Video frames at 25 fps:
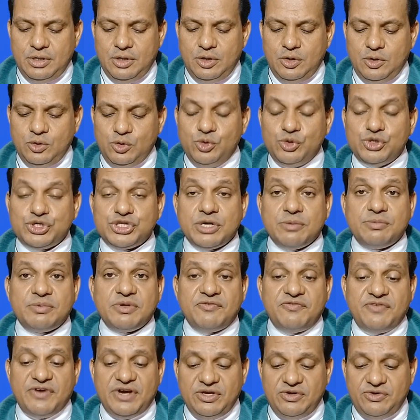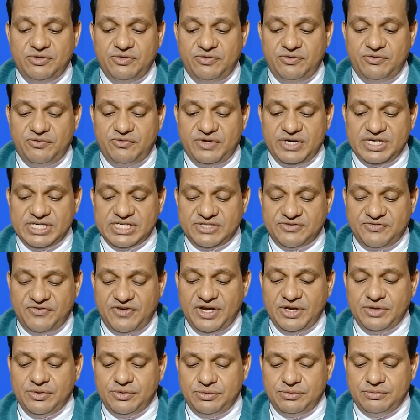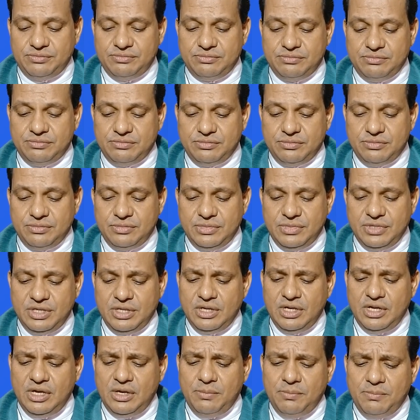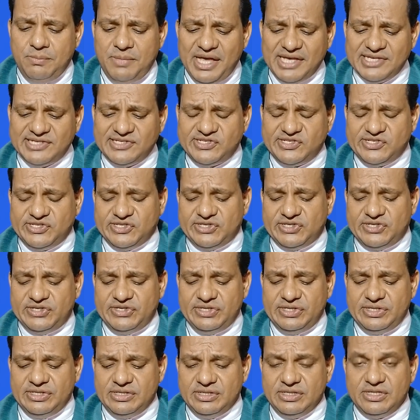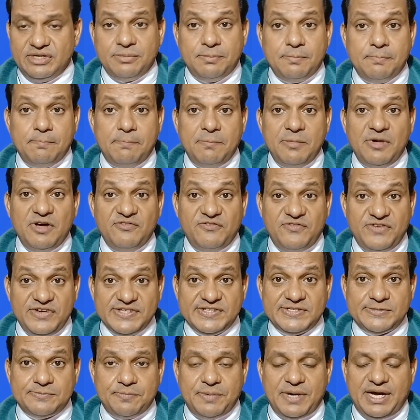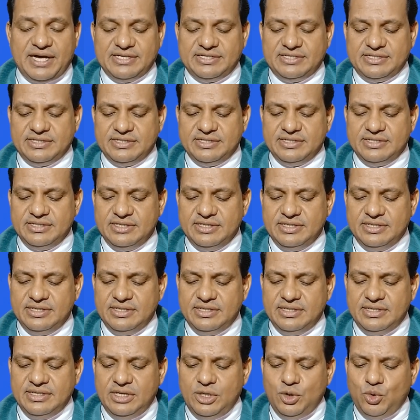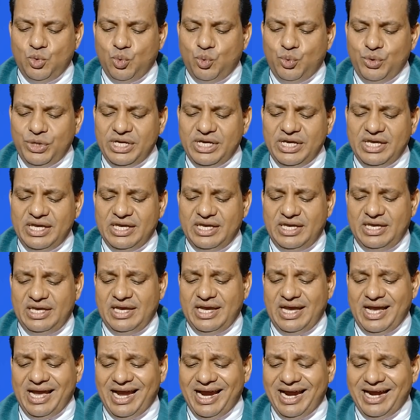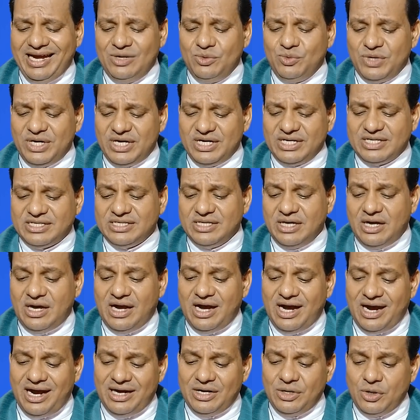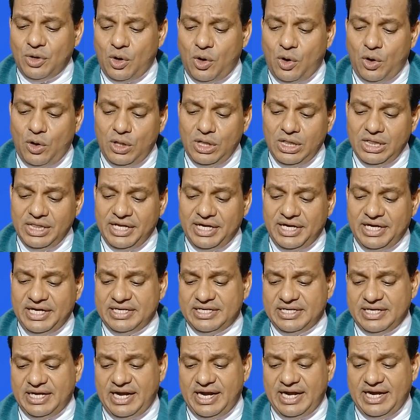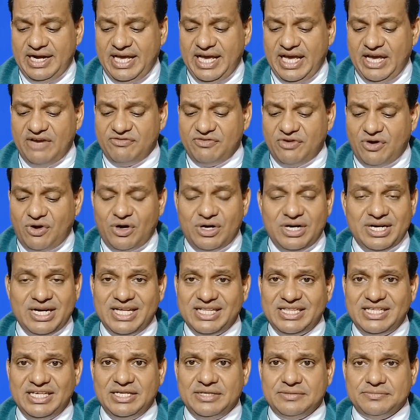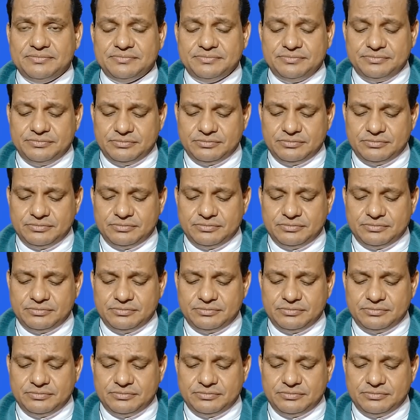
Luke chapter 5 verse 5. Master, the first part, we had worked hard all night and have caught nothing.